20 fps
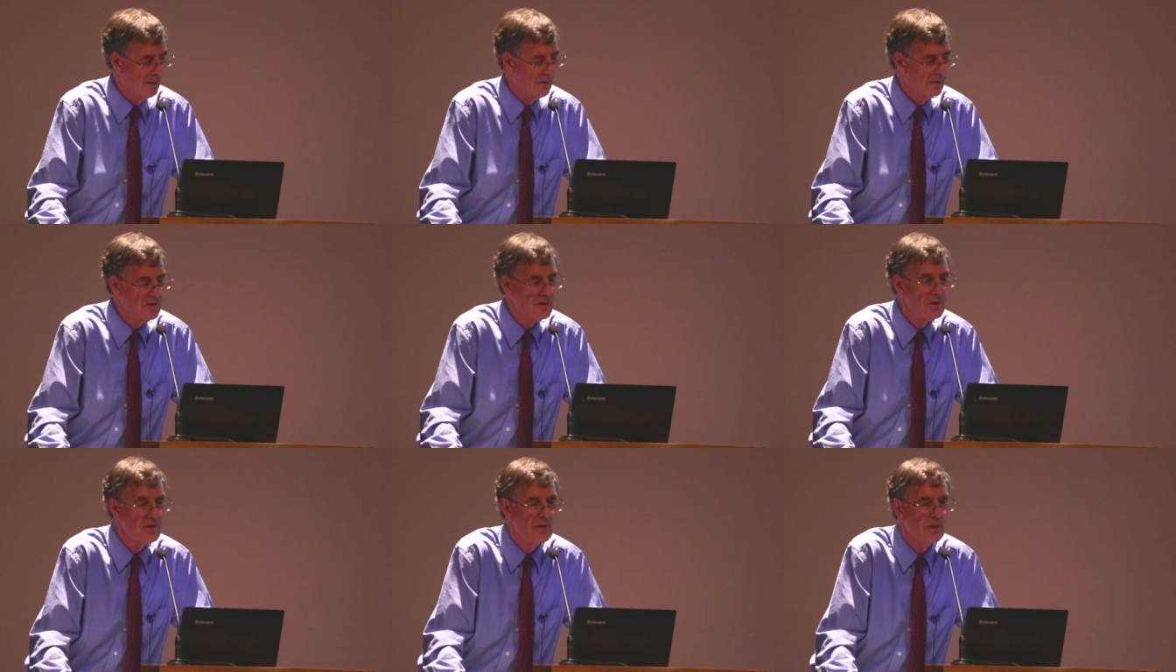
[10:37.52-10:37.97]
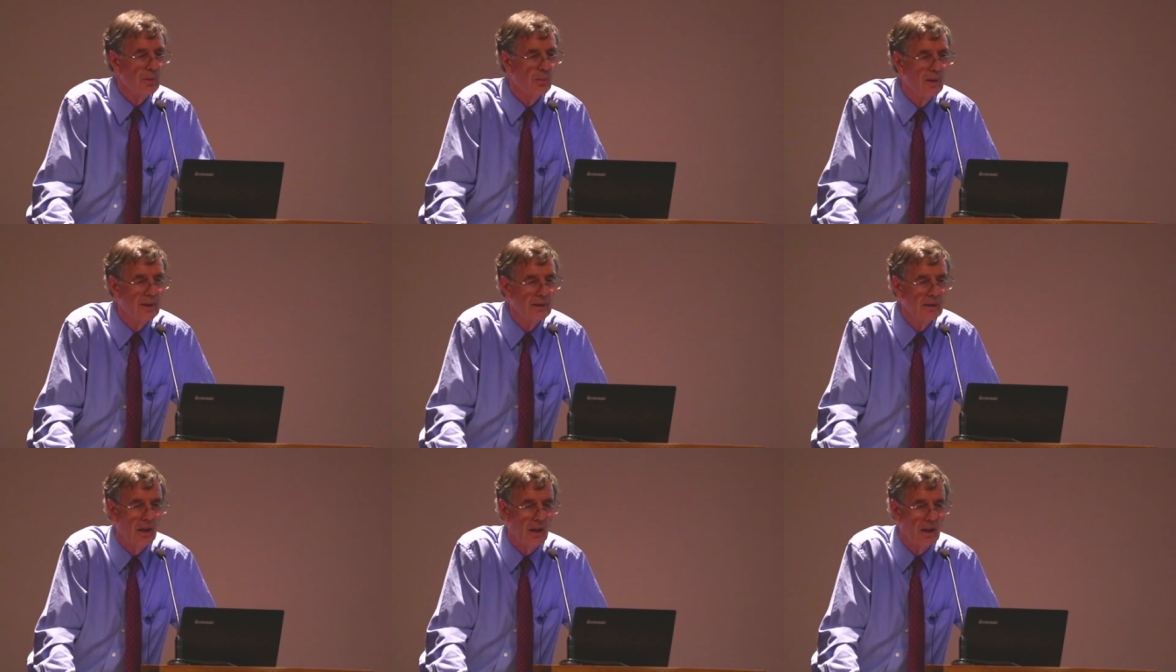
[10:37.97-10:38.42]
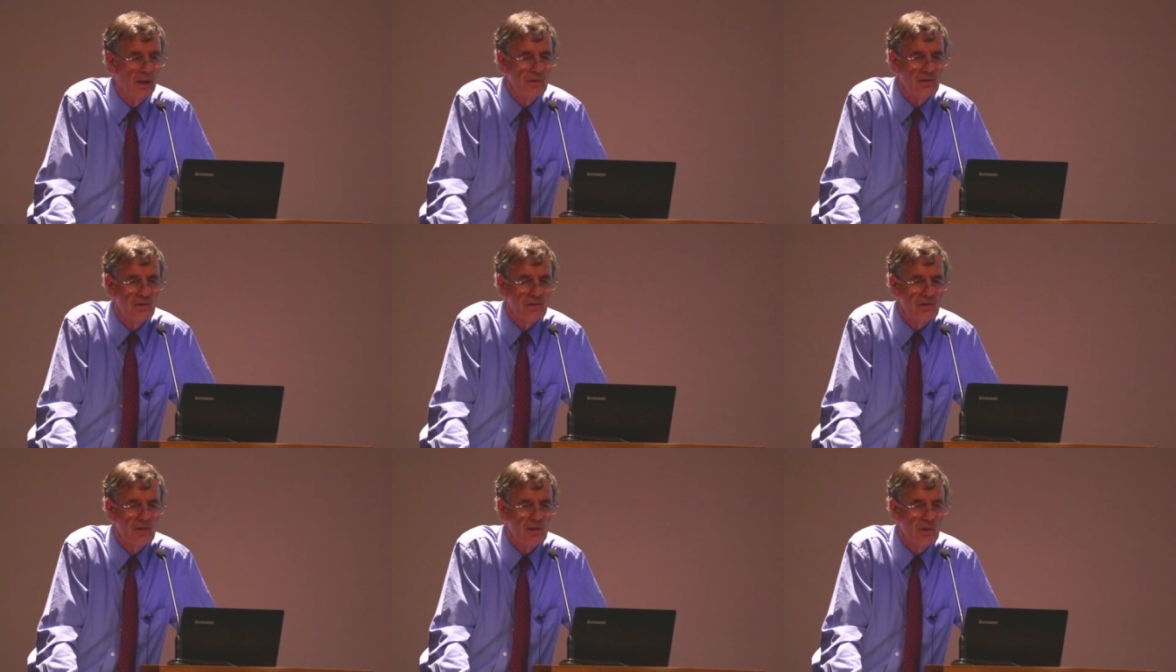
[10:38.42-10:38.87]
This is the one
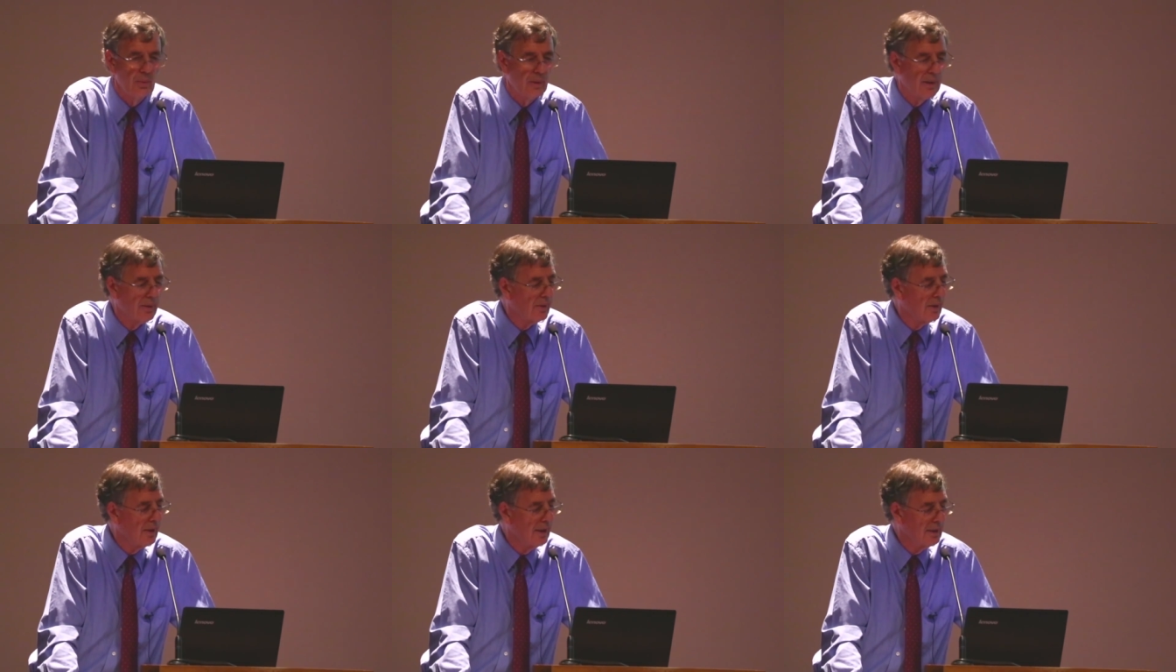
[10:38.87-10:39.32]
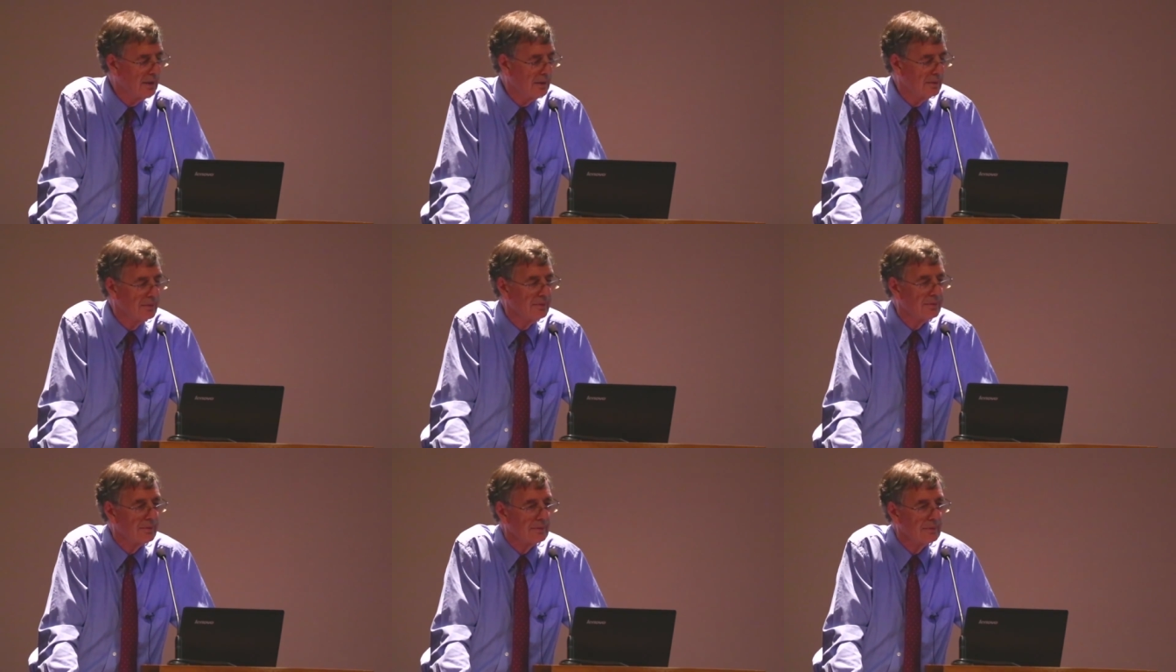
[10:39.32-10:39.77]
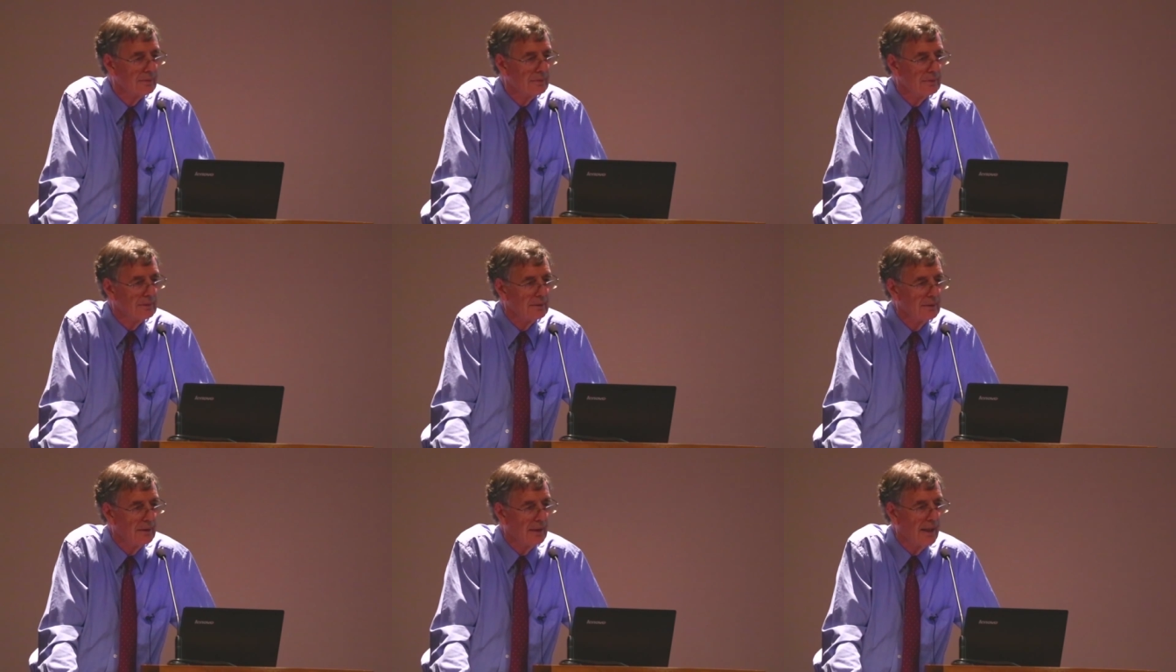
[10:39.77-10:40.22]
closest to where I live
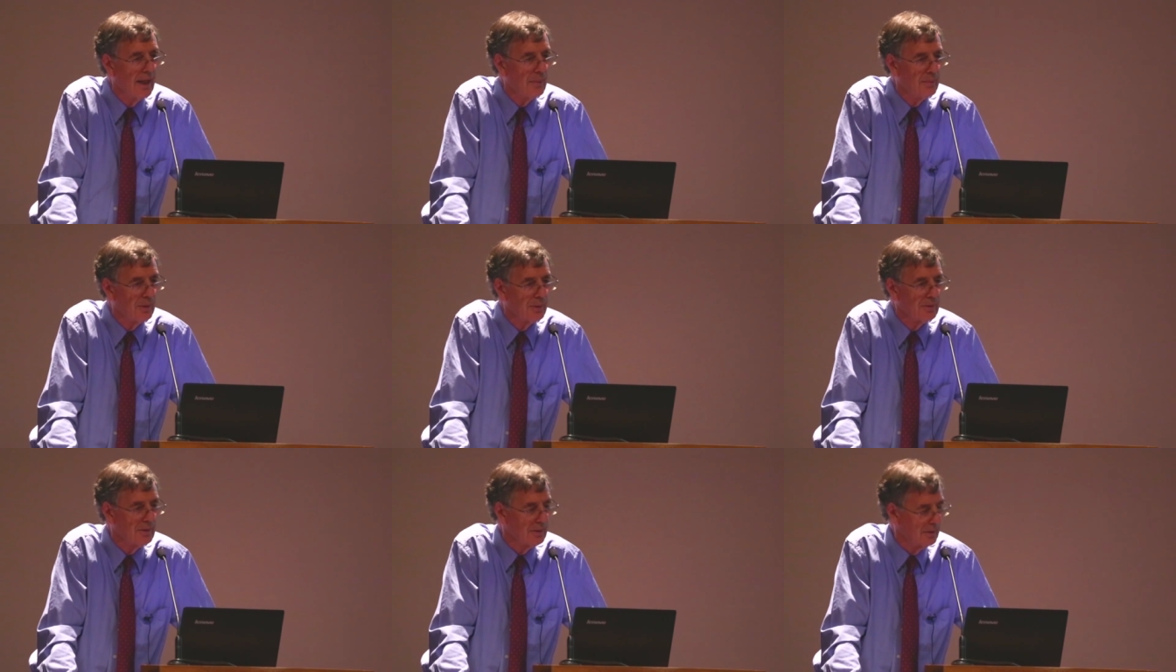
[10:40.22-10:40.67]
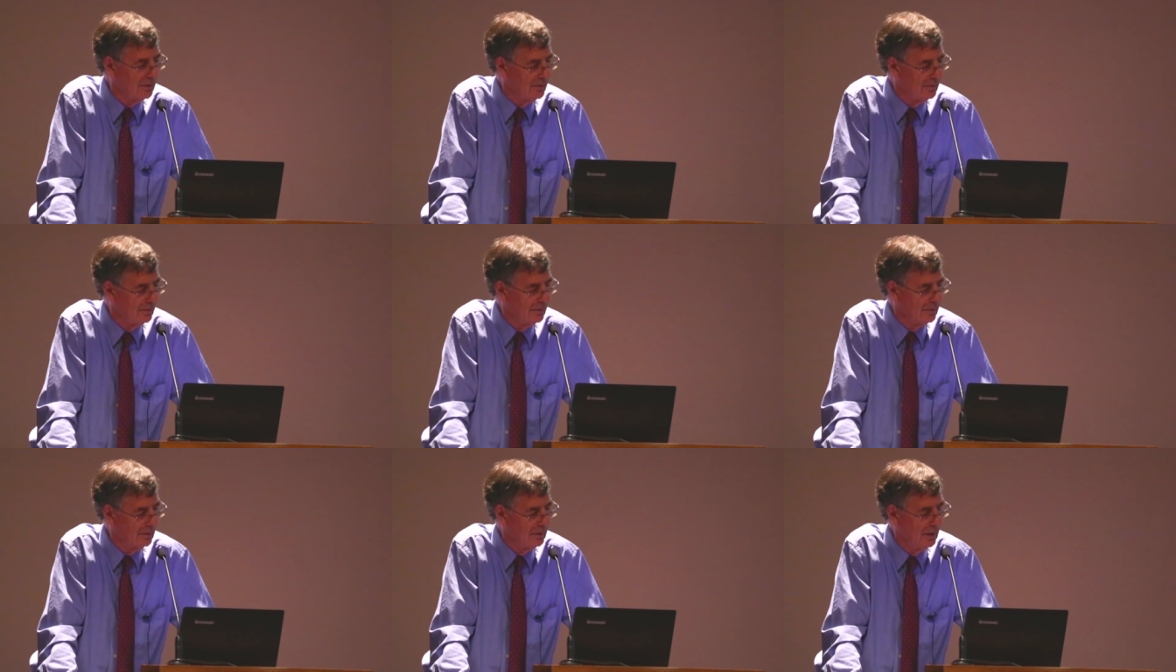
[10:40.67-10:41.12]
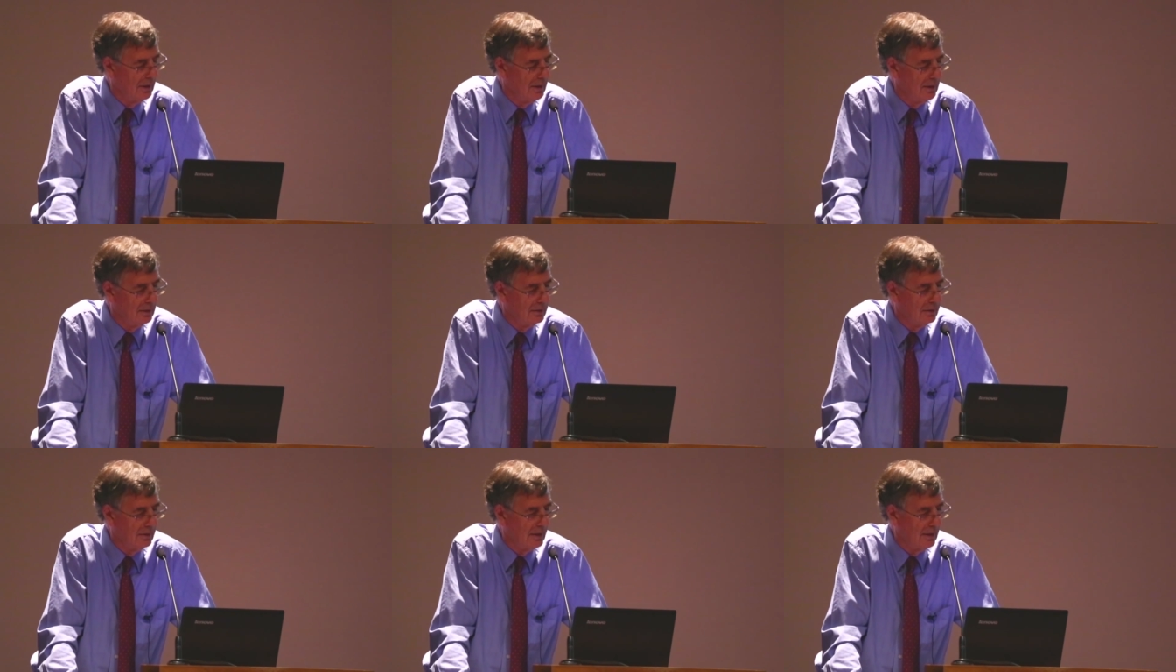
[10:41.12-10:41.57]
in Hamilton,
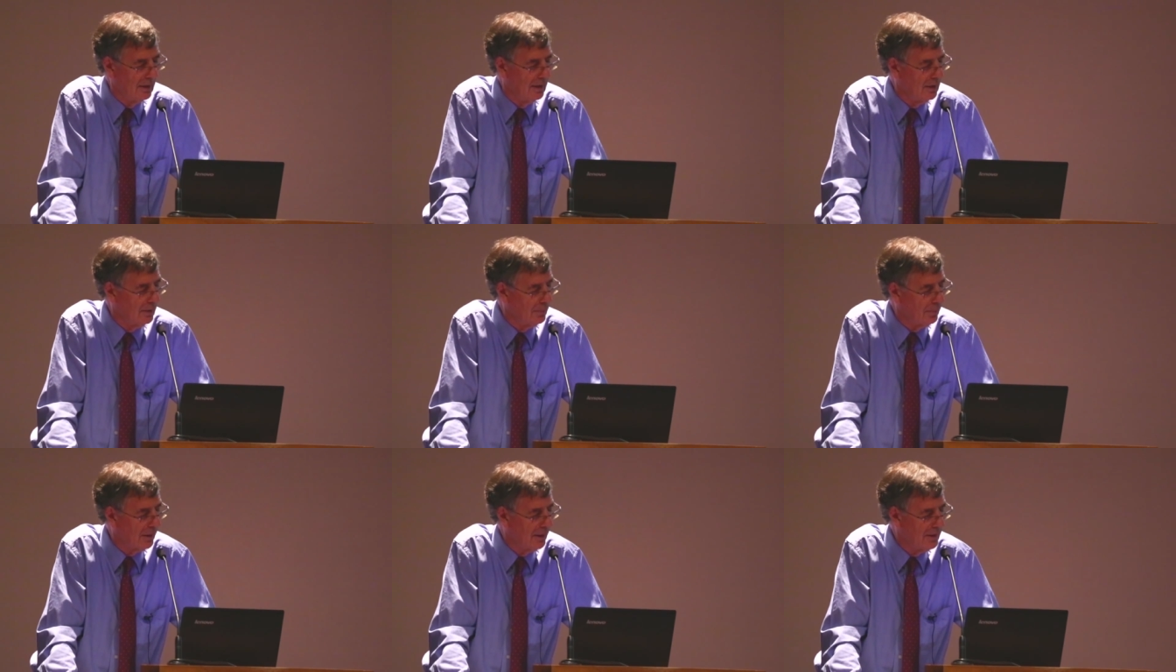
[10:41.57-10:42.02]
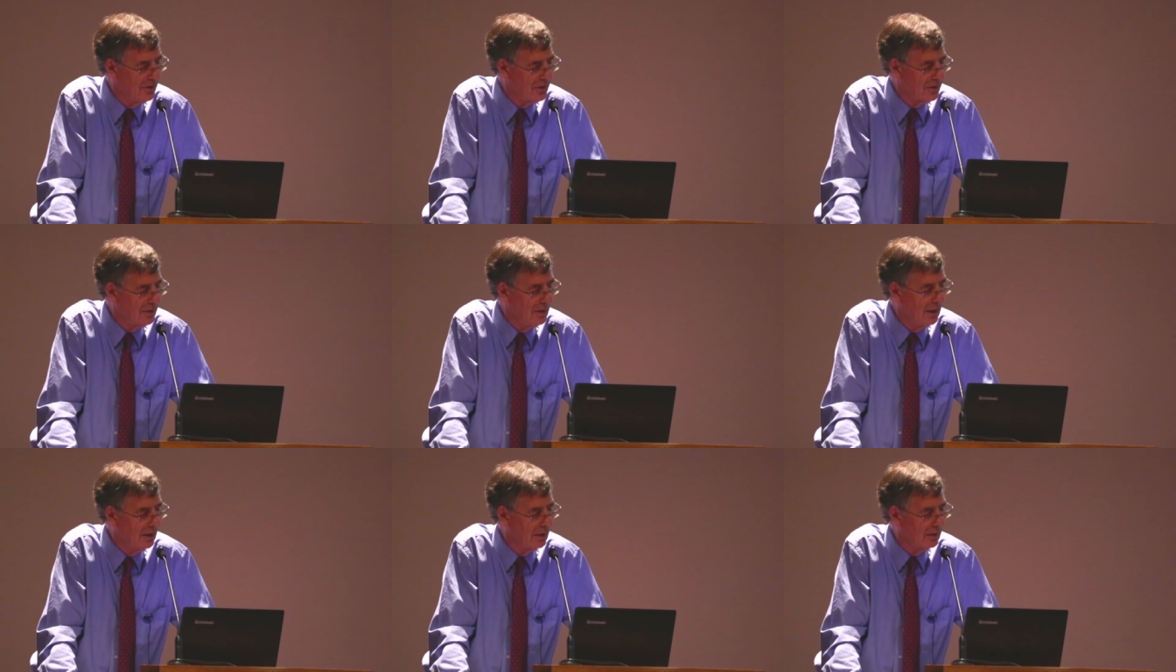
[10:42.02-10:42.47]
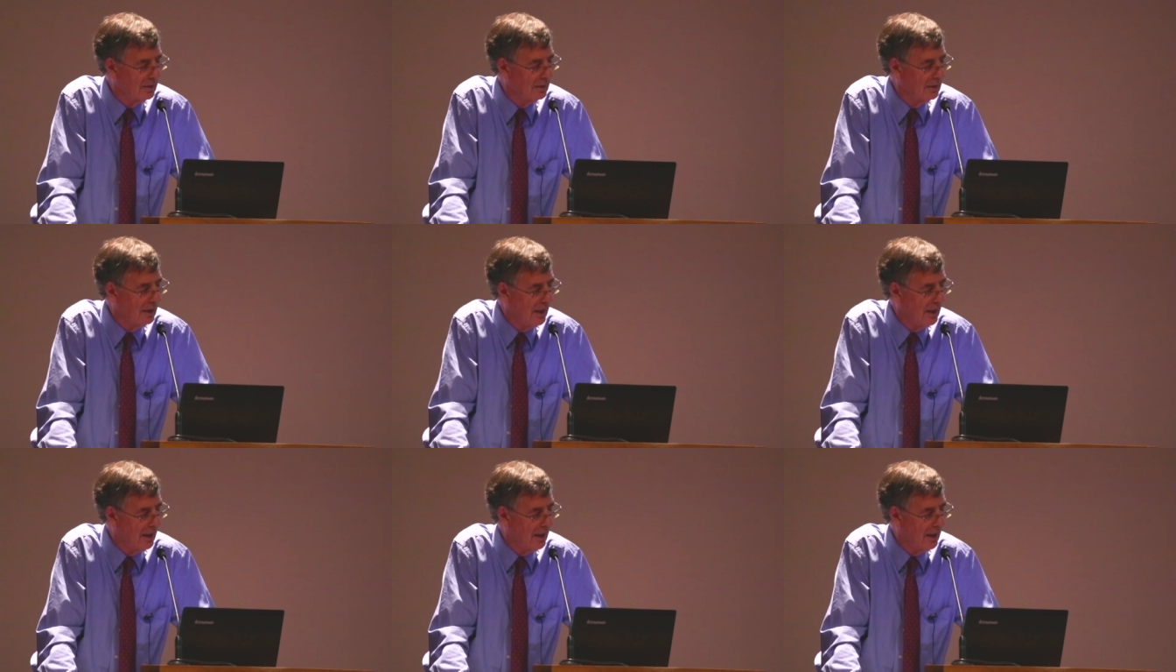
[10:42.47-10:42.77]
in a place near